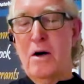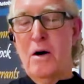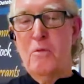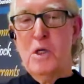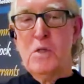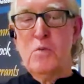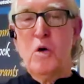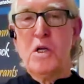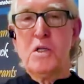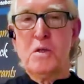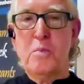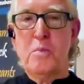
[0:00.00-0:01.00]
that always
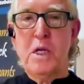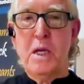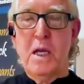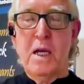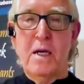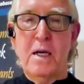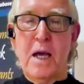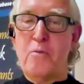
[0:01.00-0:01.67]
wants to be in.